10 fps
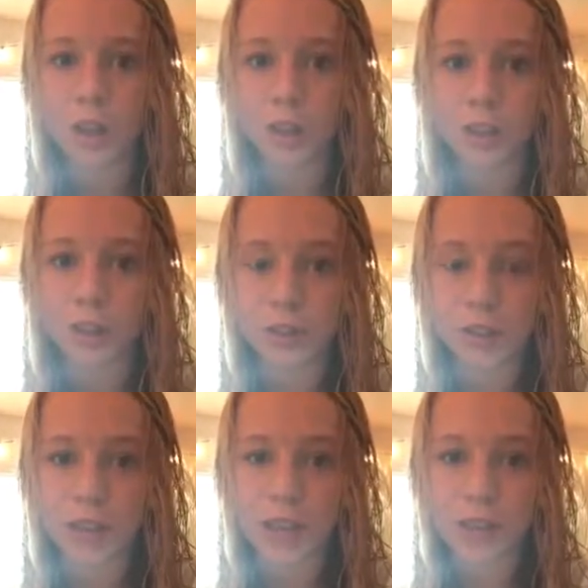the students'
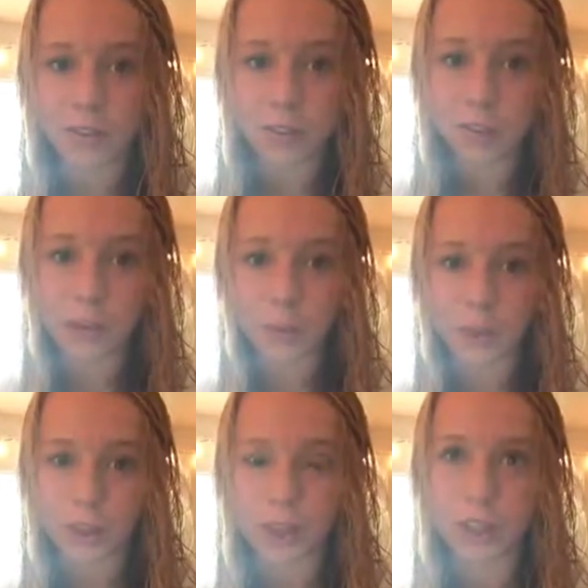behavior and like
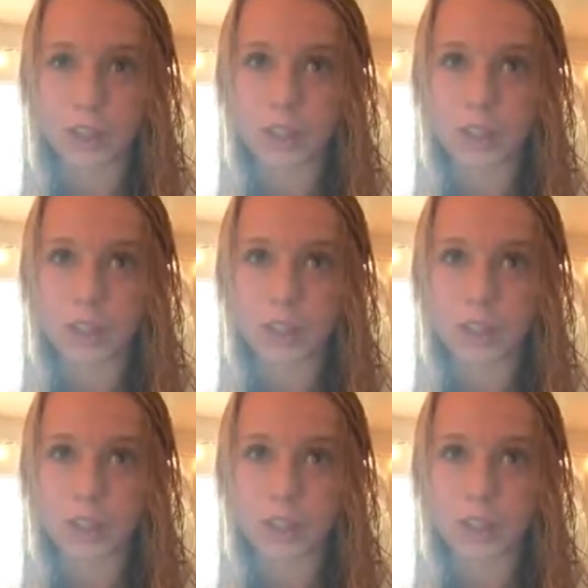what they're